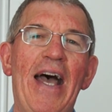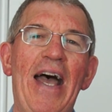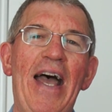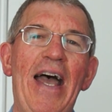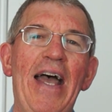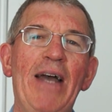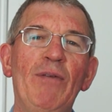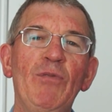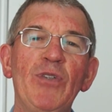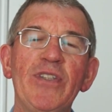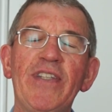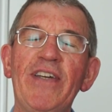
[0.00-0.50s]

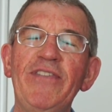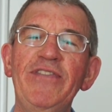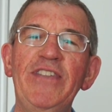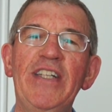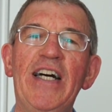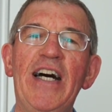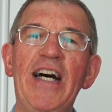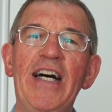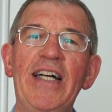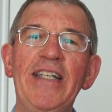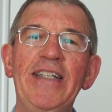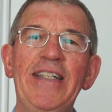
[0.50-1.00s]
and what they've
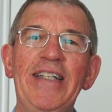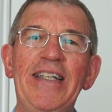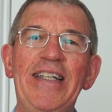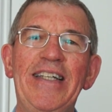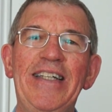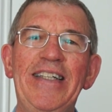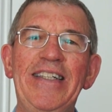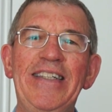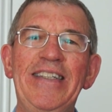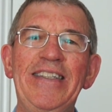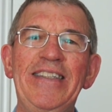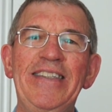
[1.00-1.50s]
done
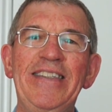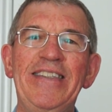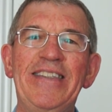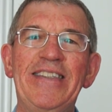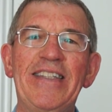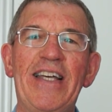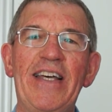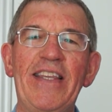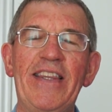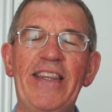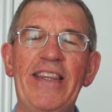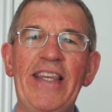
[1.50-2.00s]
is
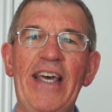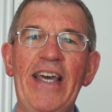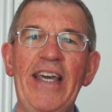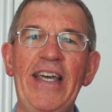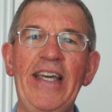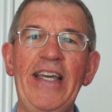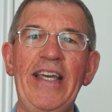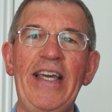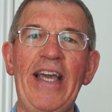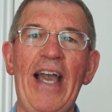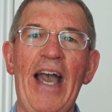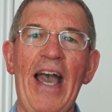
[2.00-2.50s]

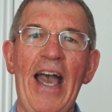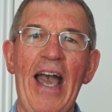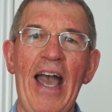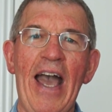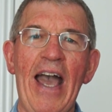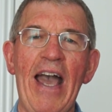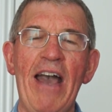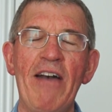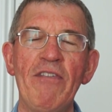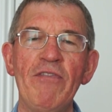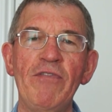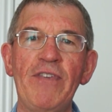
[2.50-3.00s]
they
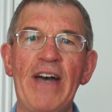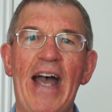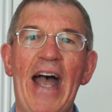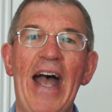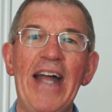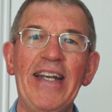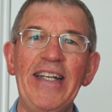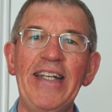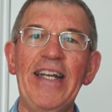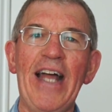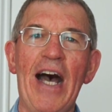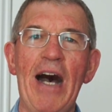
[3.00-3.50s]
have
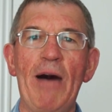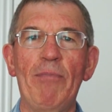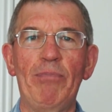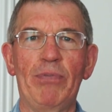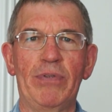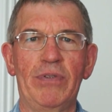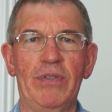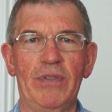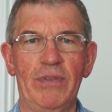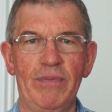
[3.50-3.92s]
added up